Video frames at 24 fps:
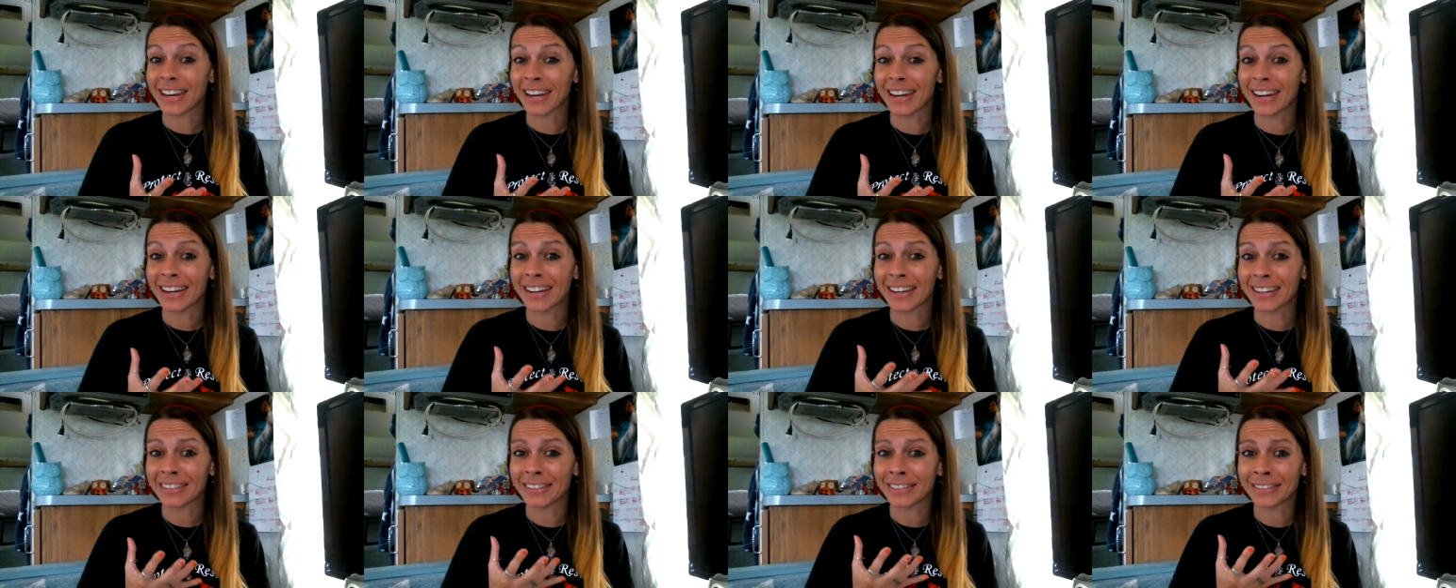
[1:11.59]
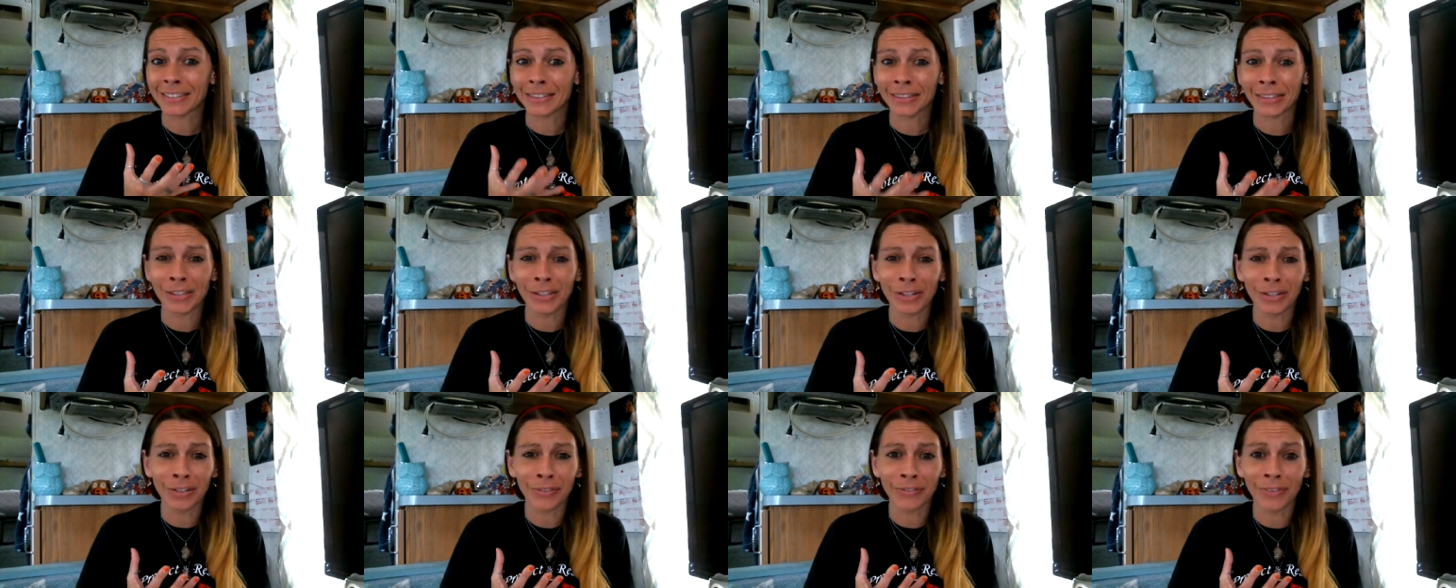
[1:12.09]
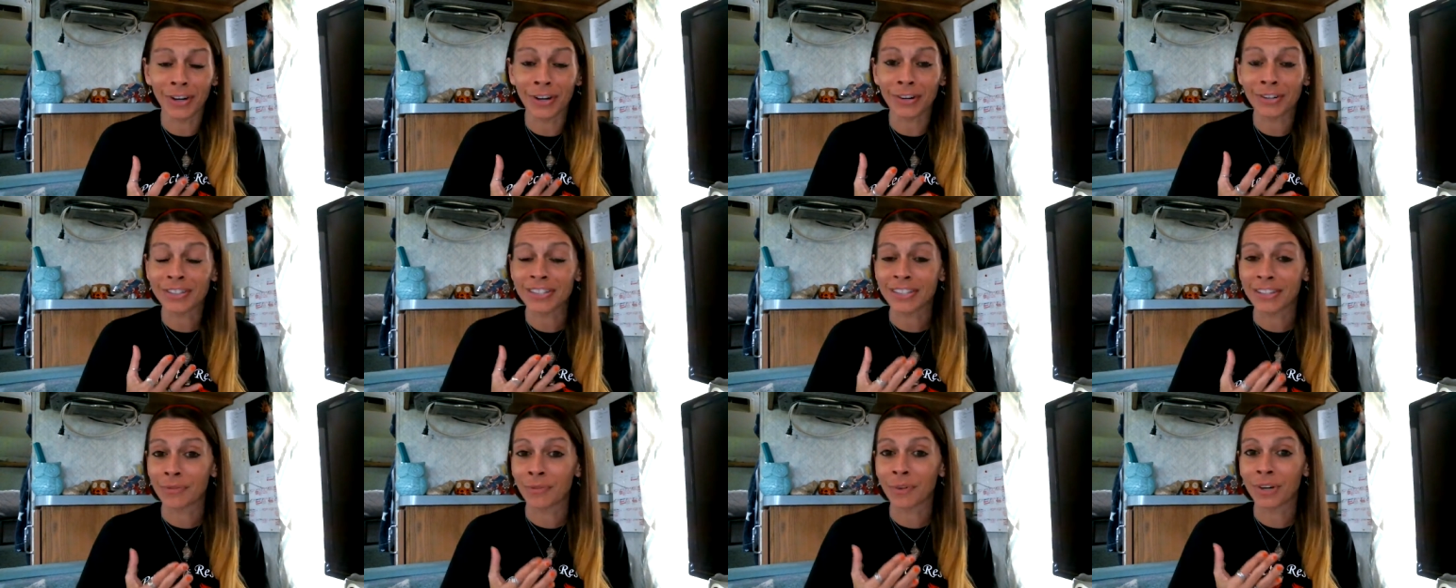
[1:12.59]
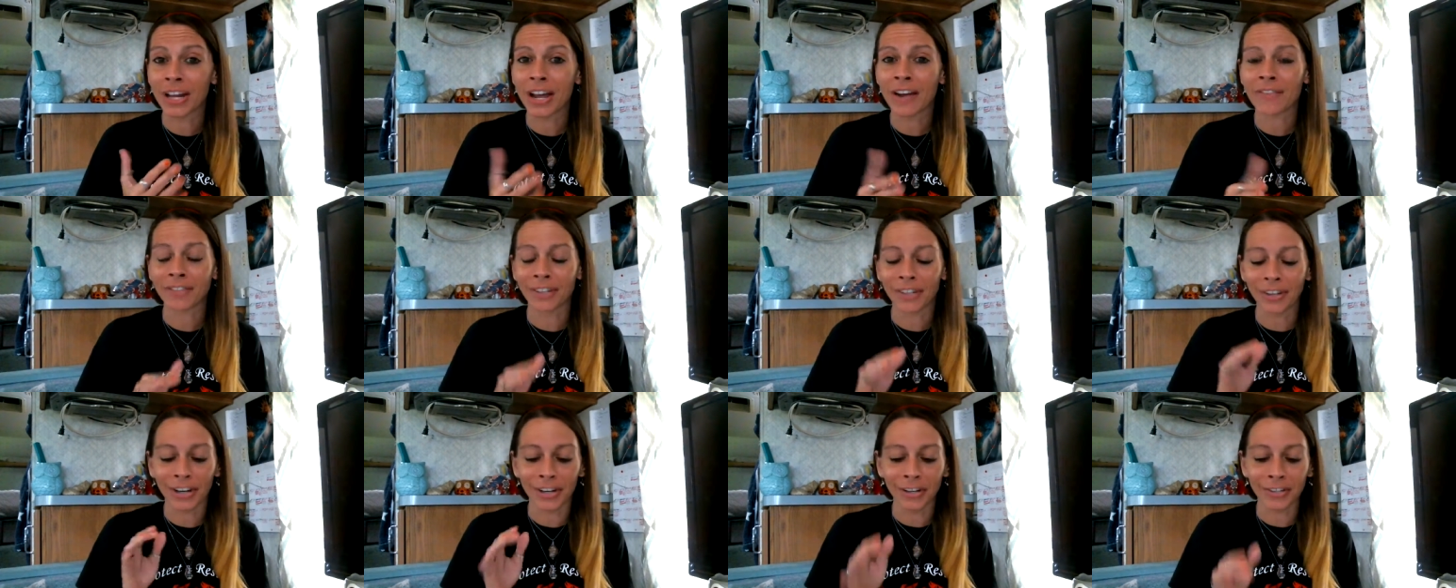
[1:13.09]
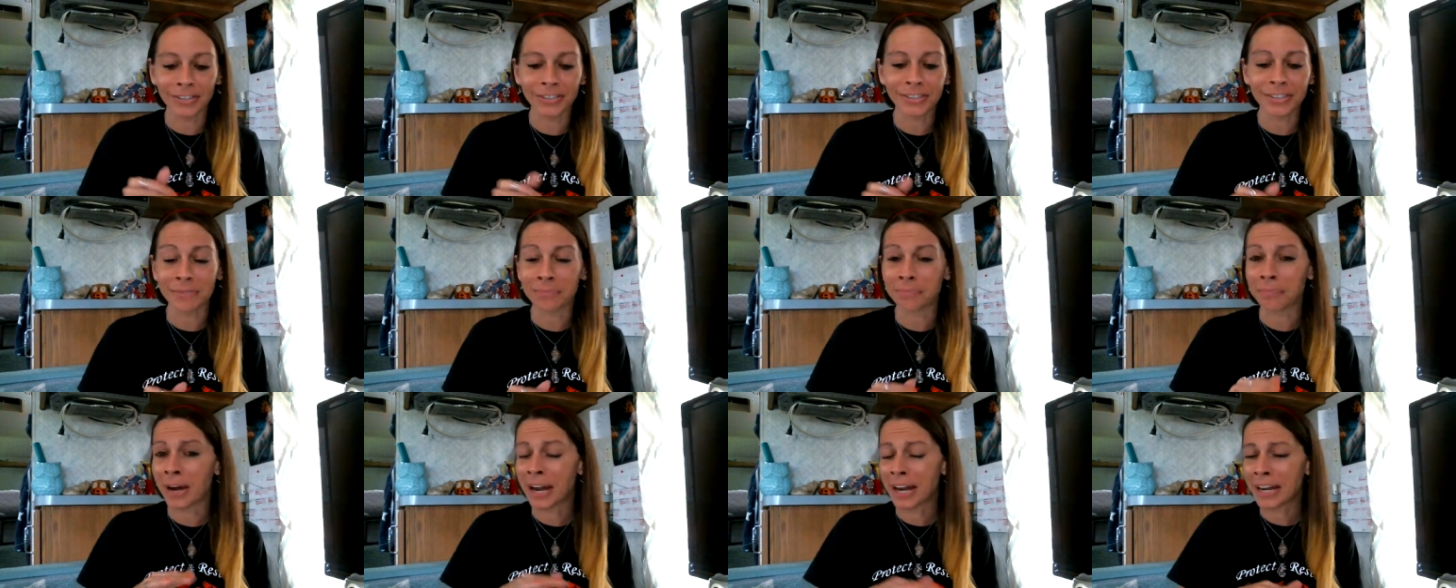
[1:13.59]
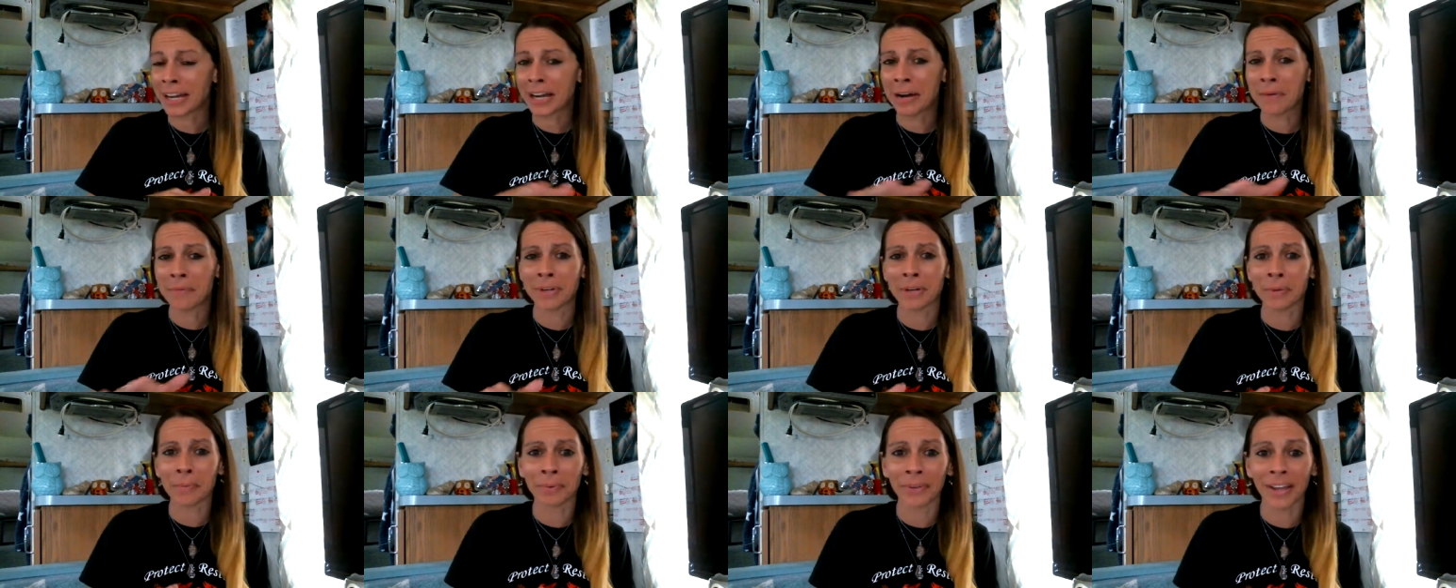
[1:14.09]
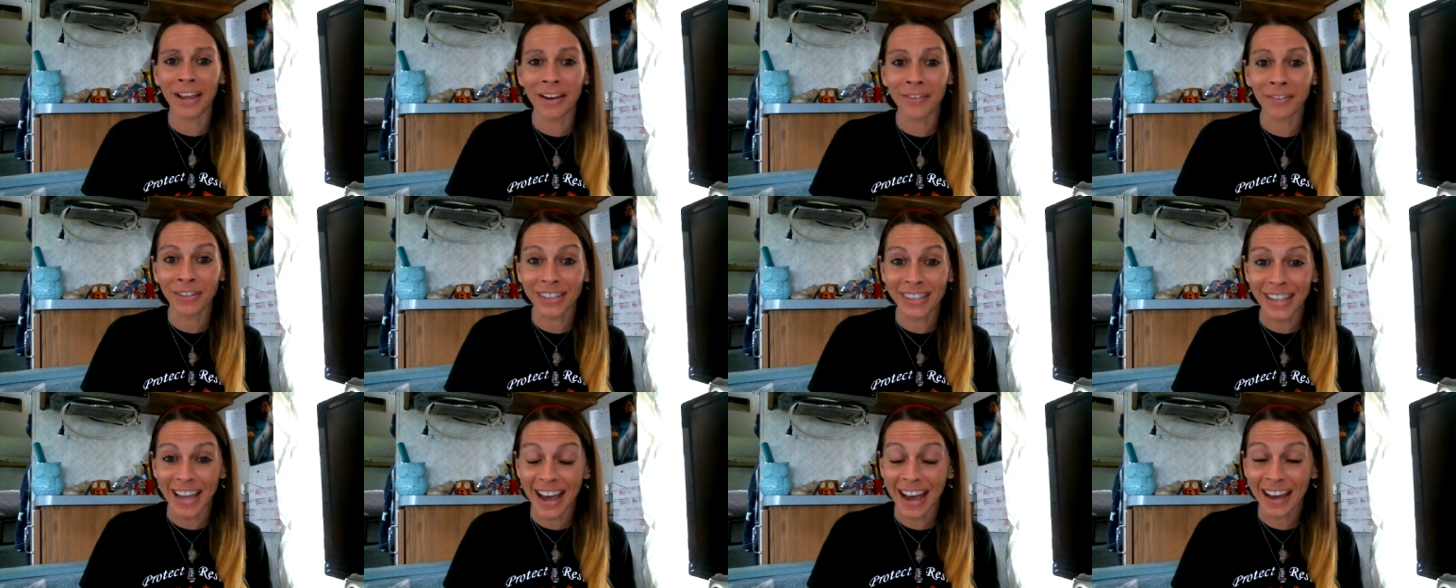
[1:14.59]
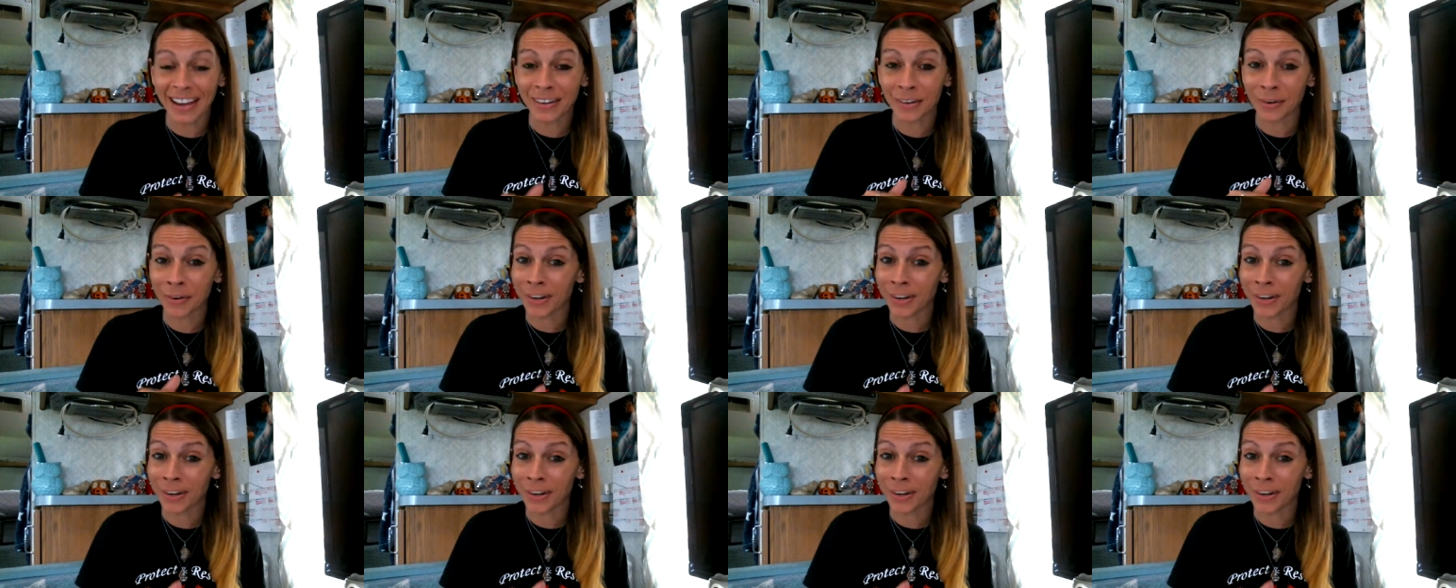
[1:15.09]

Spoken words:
and the universe and whatever else might come into play with that.